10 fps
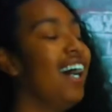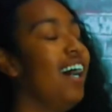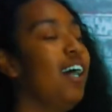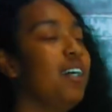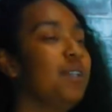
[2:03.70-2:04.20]

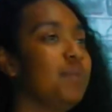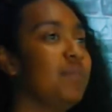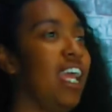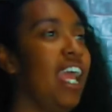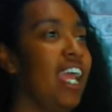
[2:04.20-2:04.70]

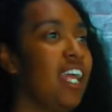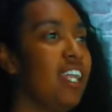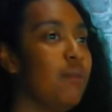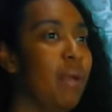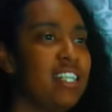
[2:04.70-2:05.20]
Um,
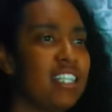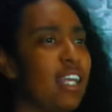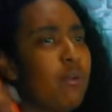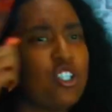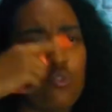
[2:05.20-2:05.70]
and basically,
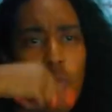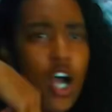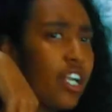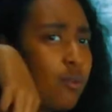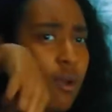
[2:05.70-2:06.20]
like we're just
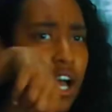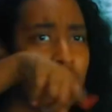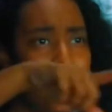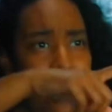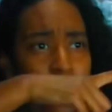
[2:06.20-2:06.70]
walking
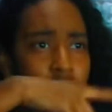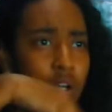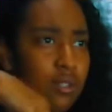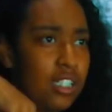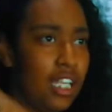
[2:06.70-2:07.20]
around Lake
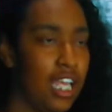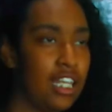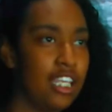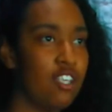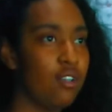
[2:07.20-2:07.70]
Eola,
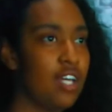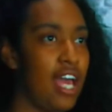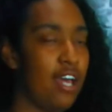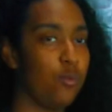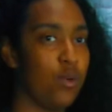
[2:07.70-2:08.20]
and Lake Eola
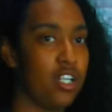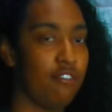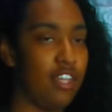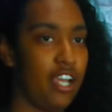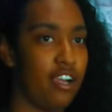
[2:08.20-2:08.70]
had one
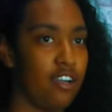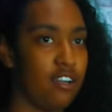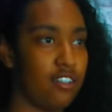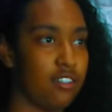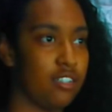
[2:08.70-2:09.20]
of
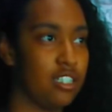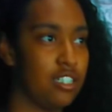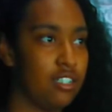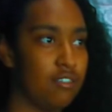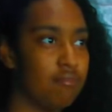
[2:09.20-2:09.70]
their,
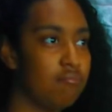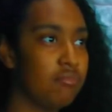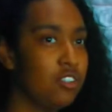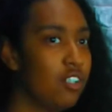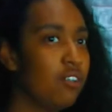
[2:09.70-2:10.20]

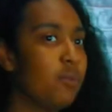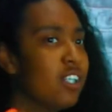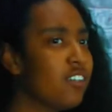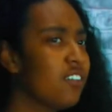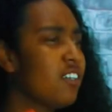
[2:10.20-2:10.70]
you know,
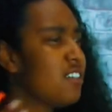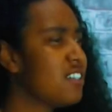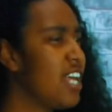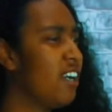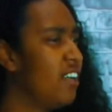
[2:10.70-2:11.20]
one of their little
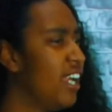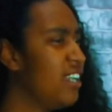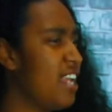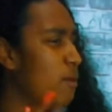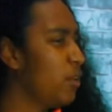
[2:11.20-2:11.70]

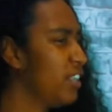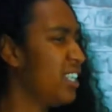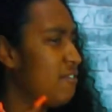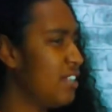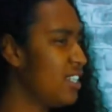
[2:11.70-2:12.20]
Saturday
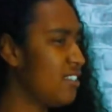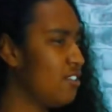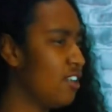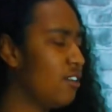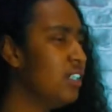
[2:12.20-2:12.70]
networking
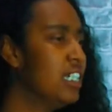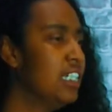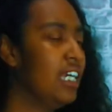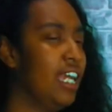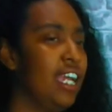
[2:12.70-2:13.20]
events, you know,
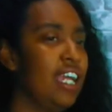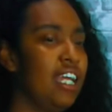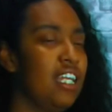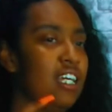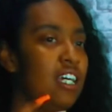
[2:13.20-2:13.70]

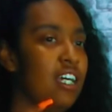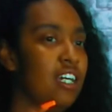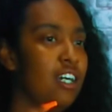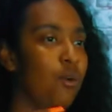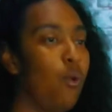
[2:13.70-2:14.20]
and
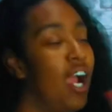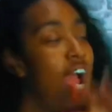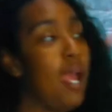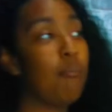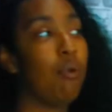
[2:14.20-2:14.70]
where
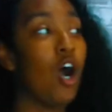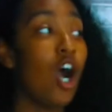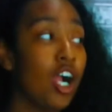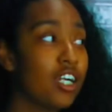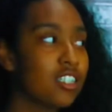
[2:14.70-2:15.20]
I
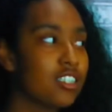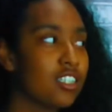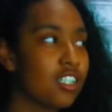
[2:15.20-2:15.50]
parked